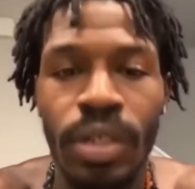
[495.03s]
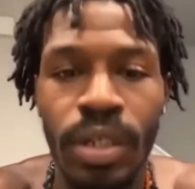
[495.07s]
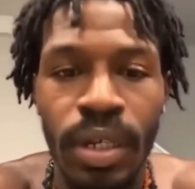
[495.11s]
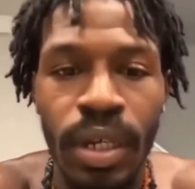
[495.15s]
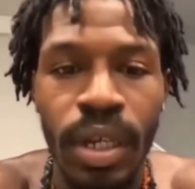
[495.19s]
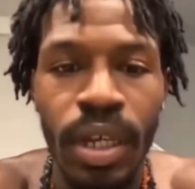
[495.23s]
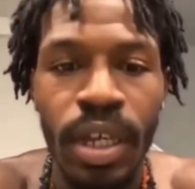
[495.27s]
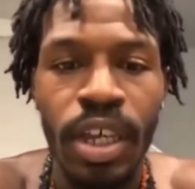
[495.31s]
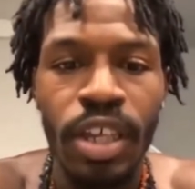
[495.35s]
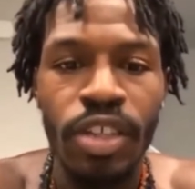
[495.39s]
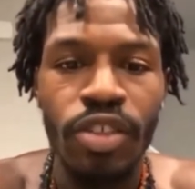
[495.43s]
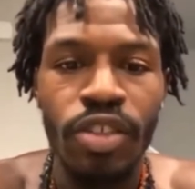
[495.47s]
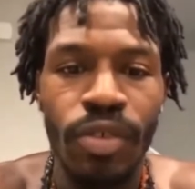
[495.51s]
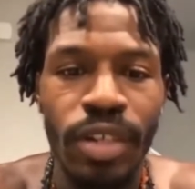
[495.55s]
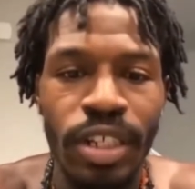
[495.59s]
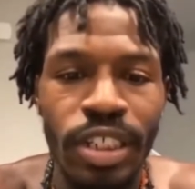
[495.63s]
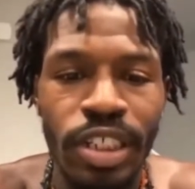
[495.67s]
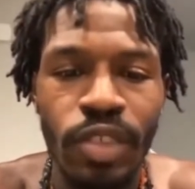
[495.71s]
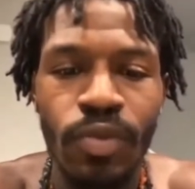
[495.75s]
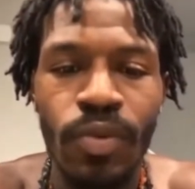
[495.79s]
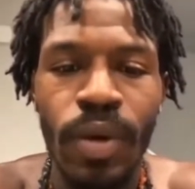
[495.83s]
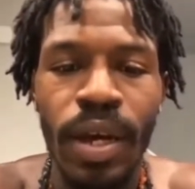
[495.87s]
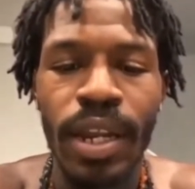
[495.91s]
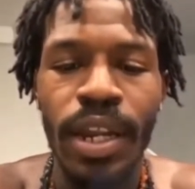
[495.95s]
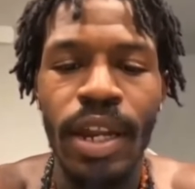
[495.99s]
So this is why
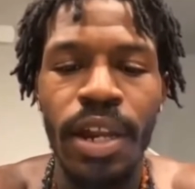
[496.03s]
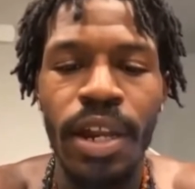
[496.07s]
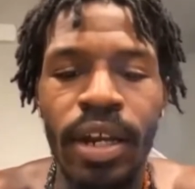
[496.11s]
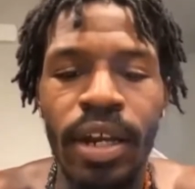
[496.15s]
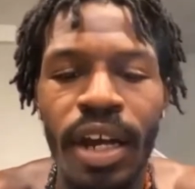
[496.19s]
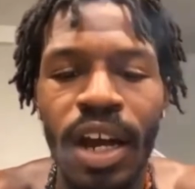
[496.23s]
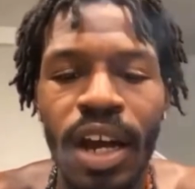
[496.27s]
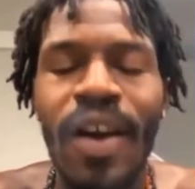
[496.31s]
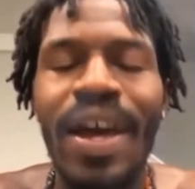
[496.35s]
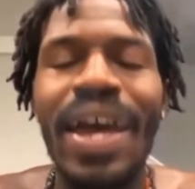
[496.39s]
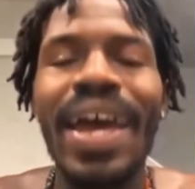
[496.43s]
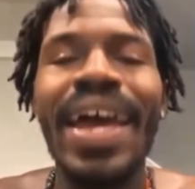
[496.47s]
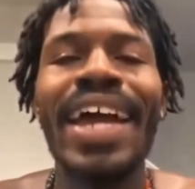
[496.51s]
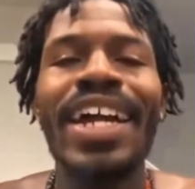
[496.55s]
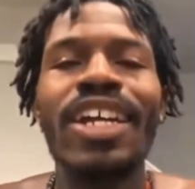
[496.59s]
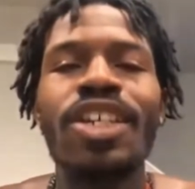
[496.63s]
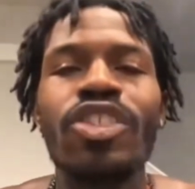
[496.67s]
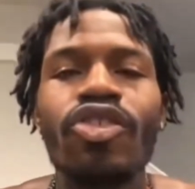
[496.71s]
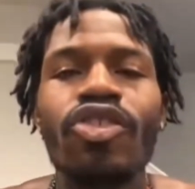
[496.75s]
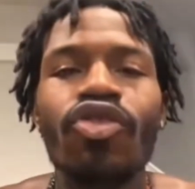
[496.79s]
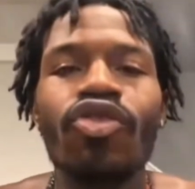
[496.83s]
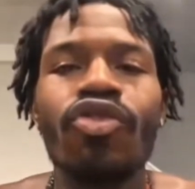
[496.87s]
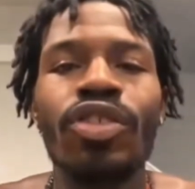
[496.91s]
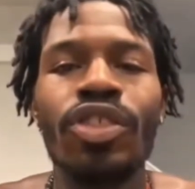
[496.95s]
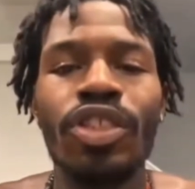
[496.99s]
they are called
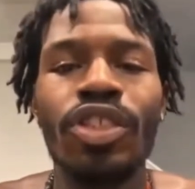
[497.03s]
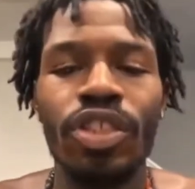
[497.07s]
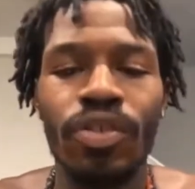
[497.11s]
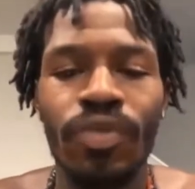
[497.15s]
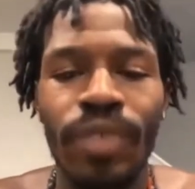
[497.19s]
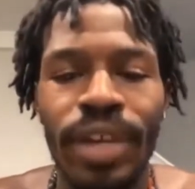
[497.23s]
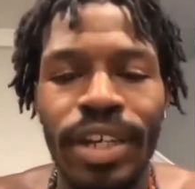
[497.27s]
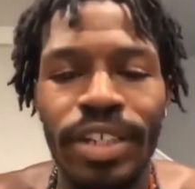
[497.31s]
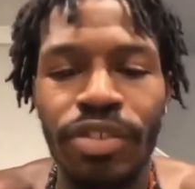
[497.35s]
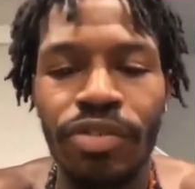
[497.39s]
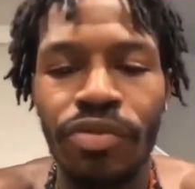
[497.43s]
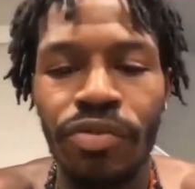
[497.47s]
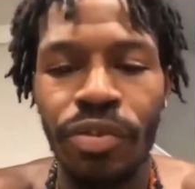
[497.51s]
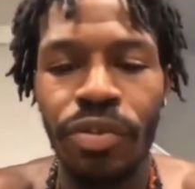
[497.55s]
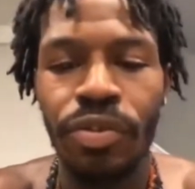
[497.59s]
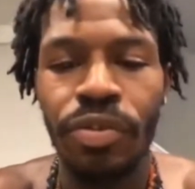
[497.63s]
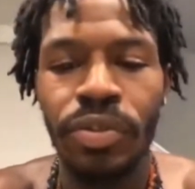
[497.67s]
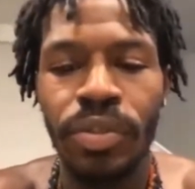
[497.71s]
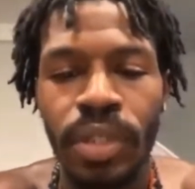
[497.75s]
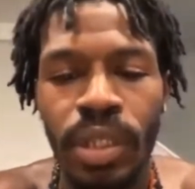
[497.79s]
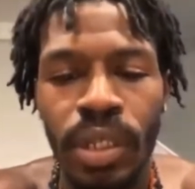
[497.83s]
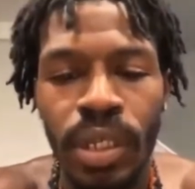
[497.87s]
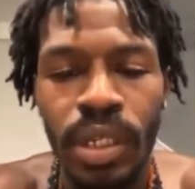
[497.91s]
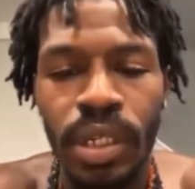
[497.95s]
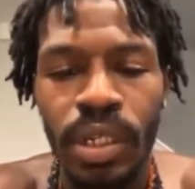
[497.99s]
extraterrestrials.
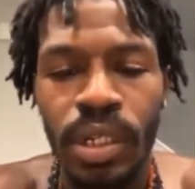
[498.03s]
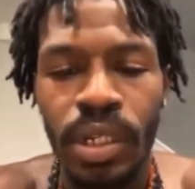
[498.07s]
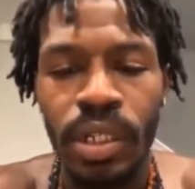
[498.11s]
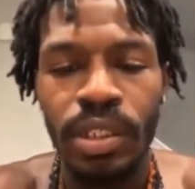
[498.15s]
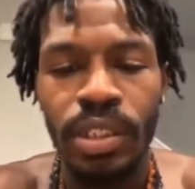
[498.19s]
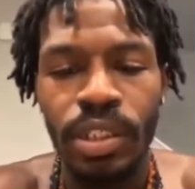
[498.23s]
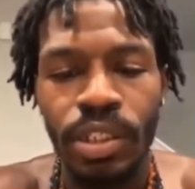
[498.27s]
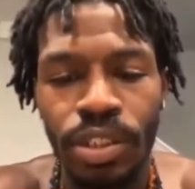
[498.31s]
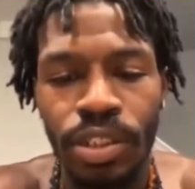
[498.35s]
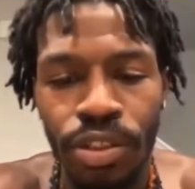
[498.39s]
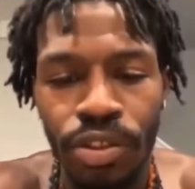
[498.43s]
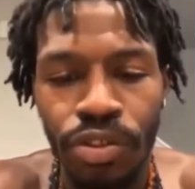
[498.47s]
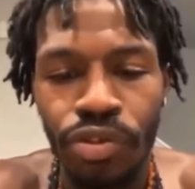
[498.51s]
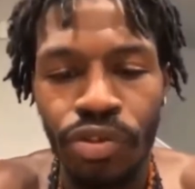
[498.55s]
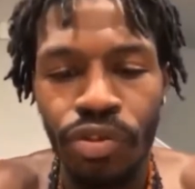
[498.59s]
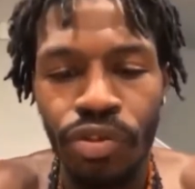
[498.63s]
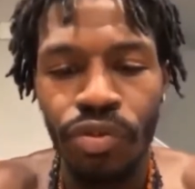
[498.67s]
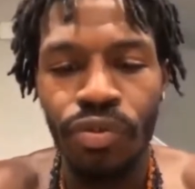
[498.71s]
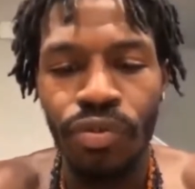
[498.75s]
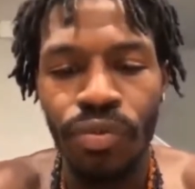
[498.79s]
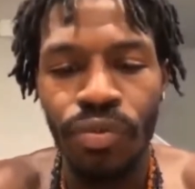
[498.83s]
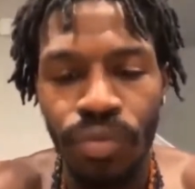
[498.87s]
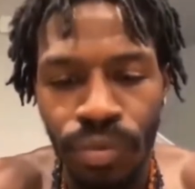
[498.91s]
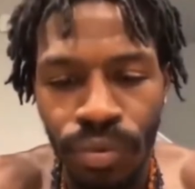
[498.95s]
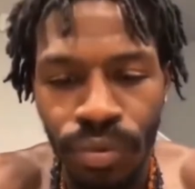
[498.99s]
This is the true,
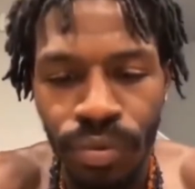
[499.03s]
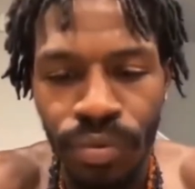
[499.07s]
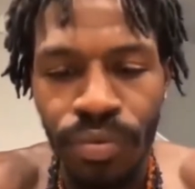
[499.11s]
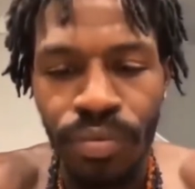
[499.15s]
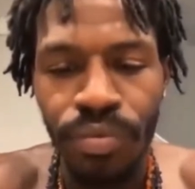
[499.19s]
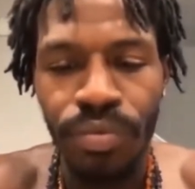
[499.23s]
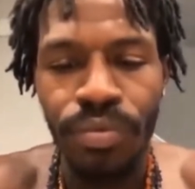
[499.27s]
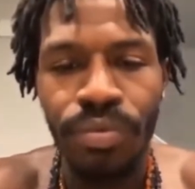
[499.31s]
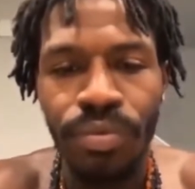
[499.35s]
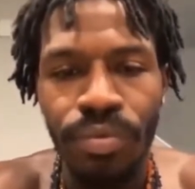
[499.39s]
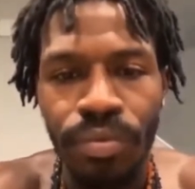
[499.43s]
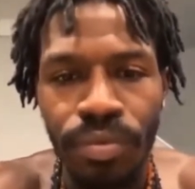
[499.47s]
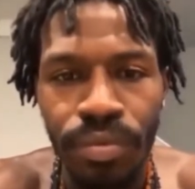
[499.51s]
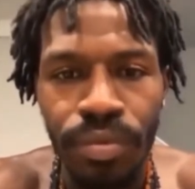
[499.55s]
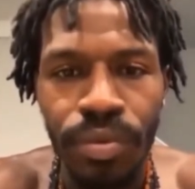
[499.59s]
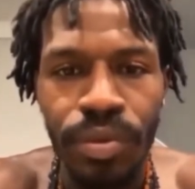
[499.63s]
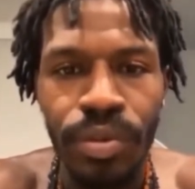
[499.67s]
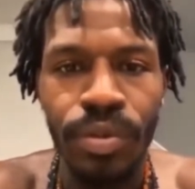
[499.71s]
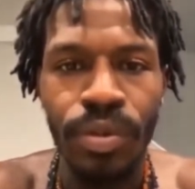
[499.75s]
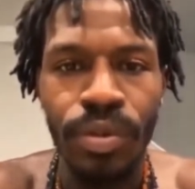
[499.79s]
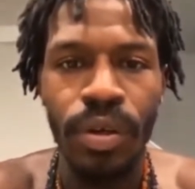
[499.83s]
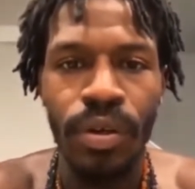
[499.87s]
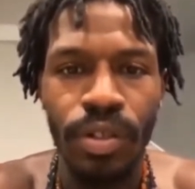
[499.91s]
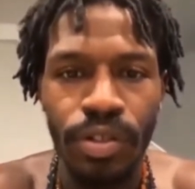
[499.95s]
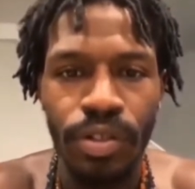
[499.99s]

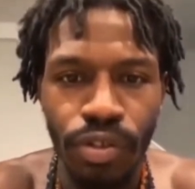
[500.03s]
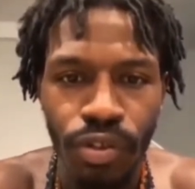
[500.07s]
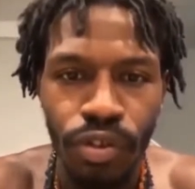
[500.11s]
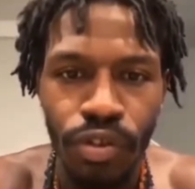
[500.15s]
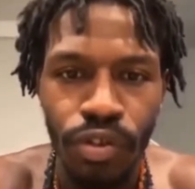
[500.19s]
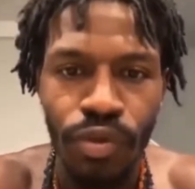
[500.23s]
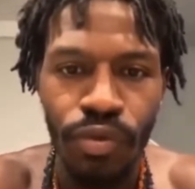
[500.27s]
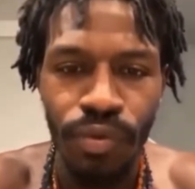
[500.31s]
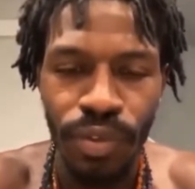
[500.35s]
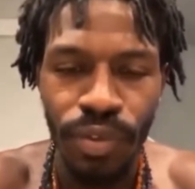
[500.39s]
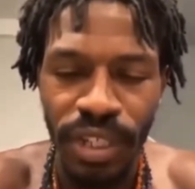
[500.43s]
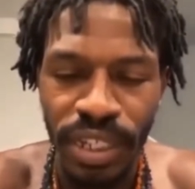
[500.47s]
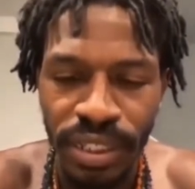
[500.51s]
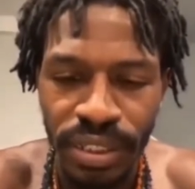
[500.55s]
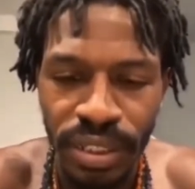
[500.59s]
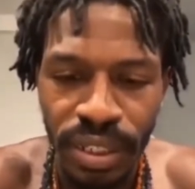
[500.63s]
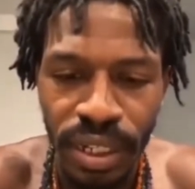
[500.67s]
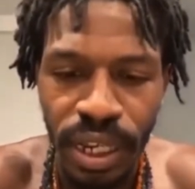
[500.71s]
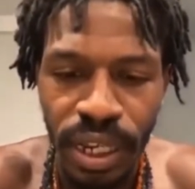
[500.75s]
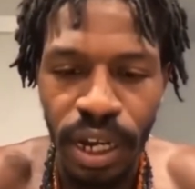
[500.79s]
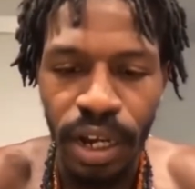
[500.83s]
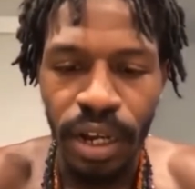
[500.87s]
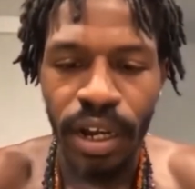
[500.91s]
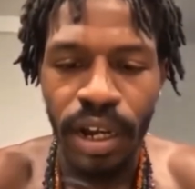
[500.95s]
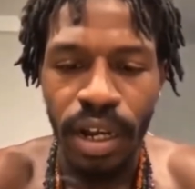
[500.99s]
the true reason they are
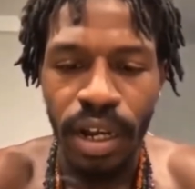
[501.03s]
called